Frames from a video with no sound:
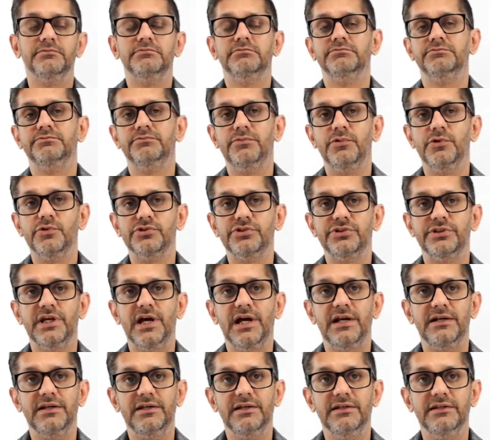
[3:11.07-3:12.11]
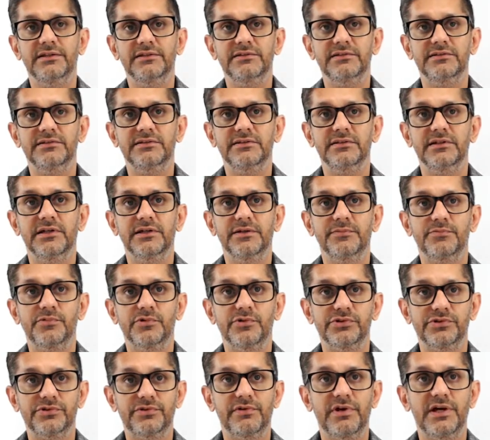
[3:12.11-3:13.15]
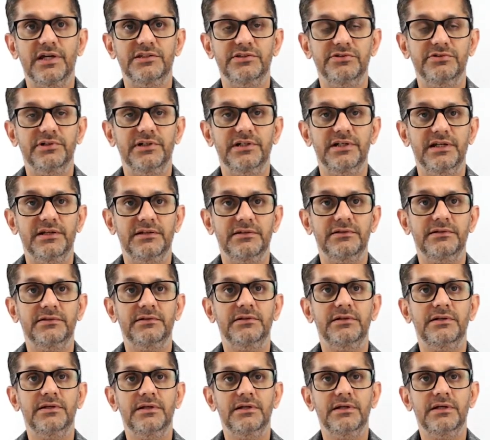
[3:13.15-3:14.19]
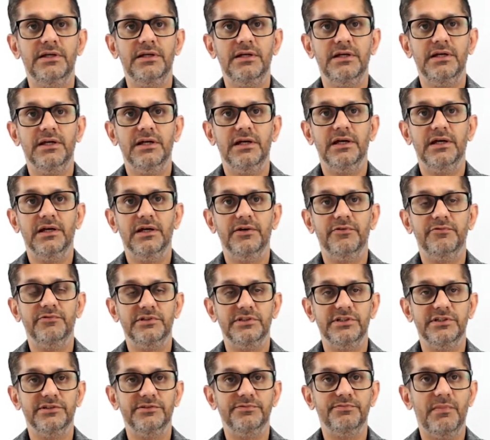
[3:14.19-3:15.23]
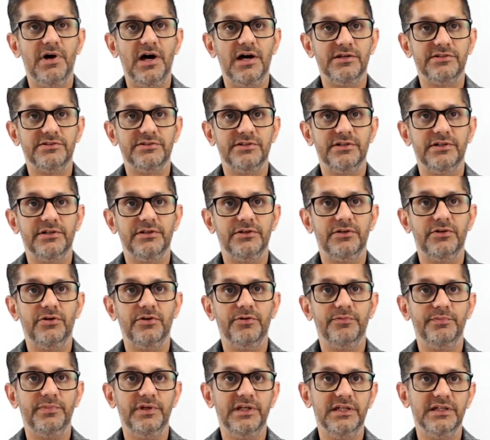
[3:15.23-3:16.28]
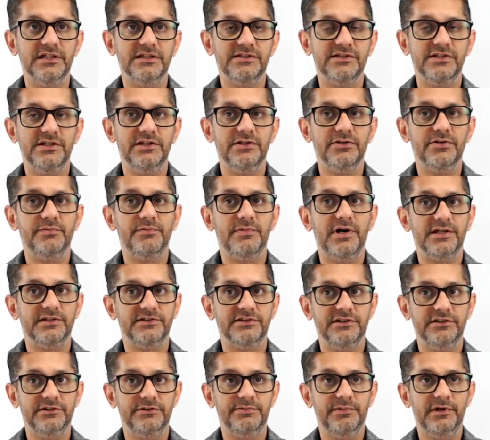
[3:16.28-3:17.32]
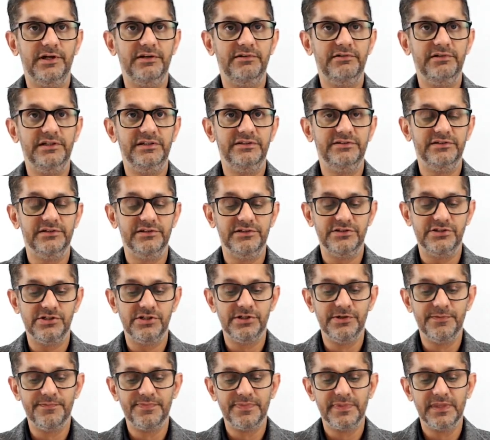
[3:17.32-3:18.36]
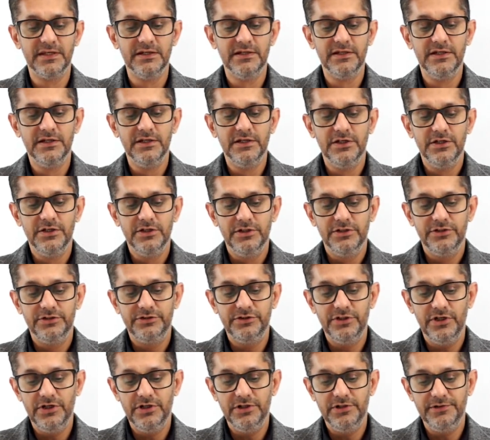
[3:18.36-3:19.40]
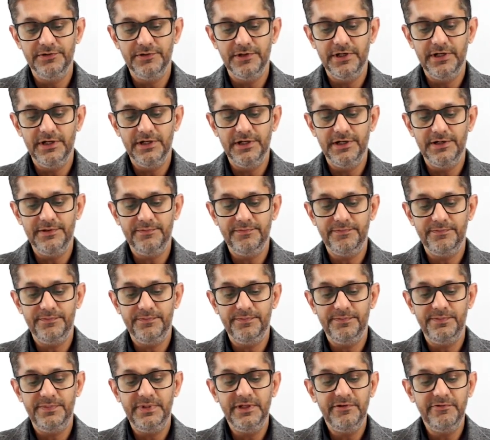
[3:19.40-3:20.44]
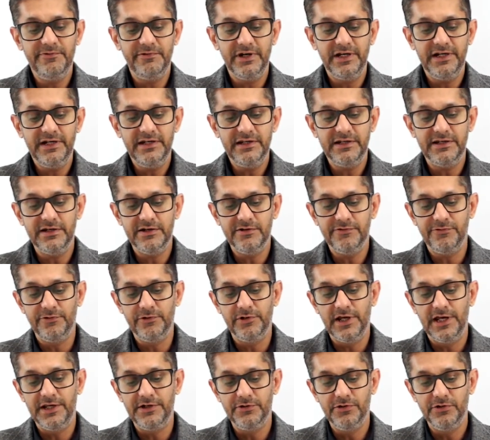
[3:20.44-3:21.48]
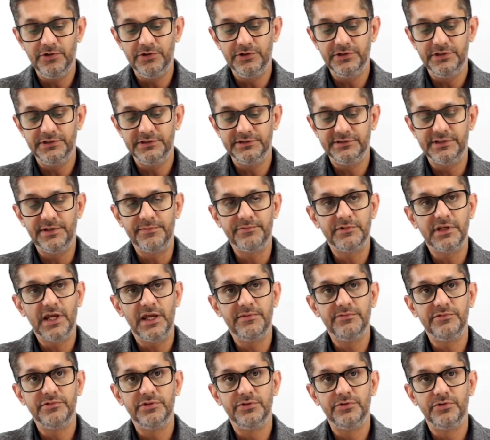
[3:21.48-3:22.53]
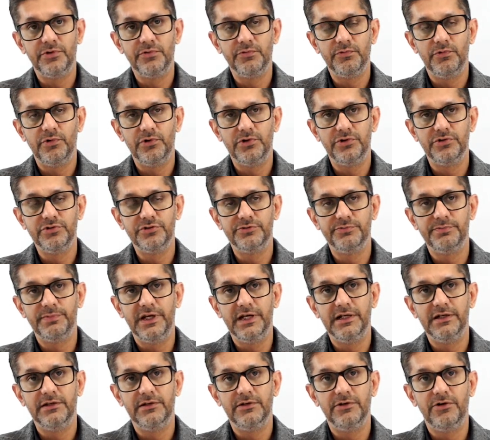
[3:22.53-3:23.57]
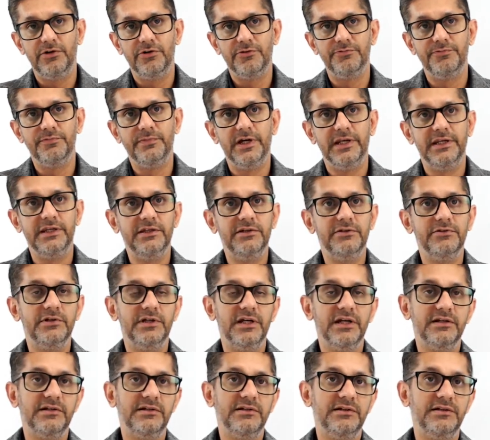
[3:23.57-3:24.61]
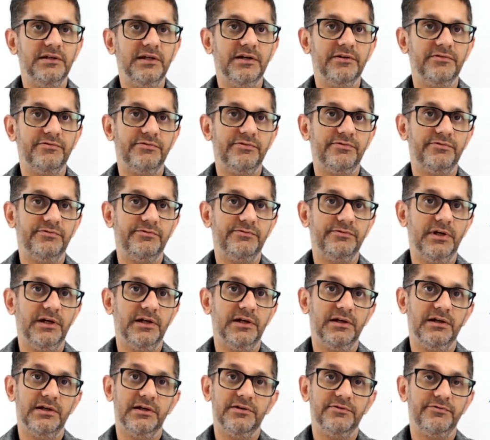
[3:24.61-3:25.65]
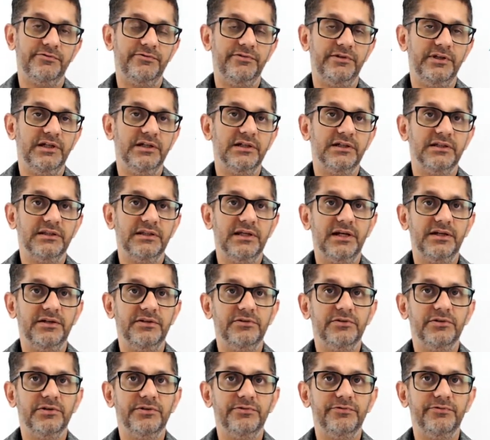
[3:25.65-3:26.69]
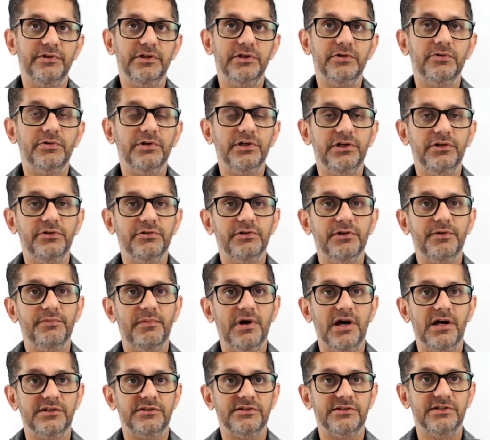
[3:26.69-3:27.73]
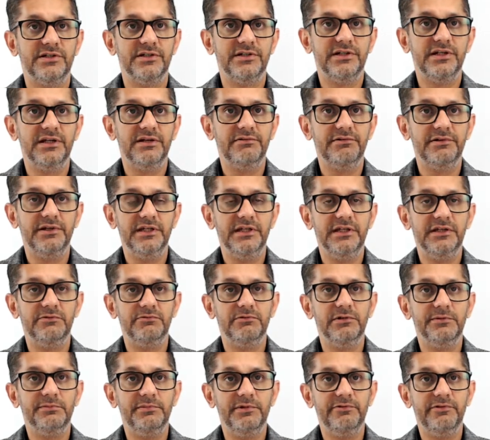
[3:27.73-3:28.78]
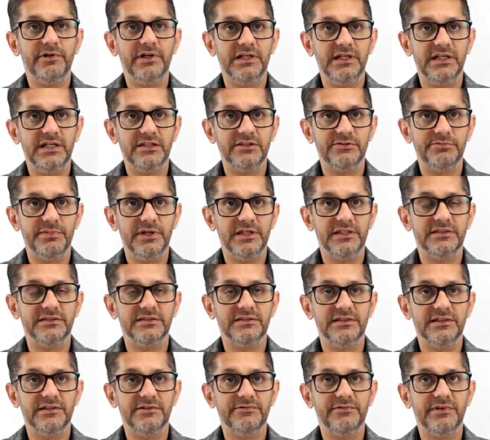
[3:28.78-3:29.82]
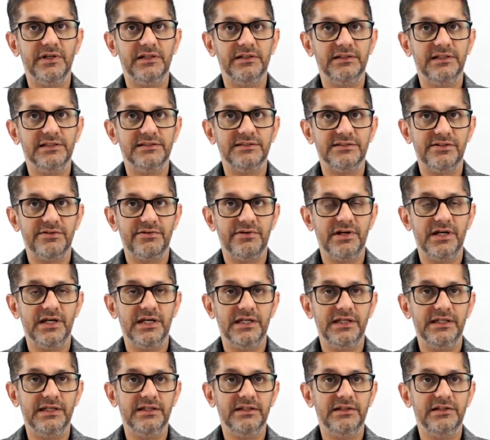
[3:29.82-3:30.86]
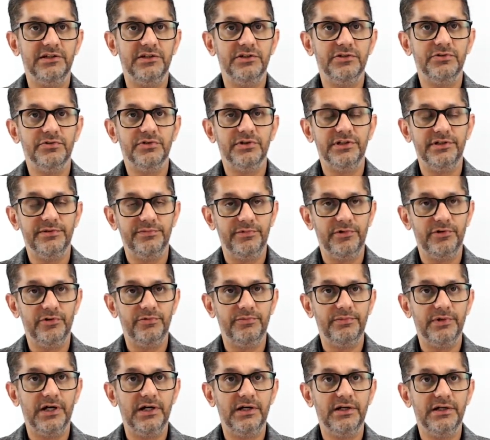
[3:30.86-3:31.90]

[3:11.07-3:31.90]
post that is postgraduate, which is master or PhD or masters by research. So be very careful. I know sometimes you don't want to spend a lot of money. You get a fear that, if we go into a master degree, it will be very expensive, and let's try get into a diploma.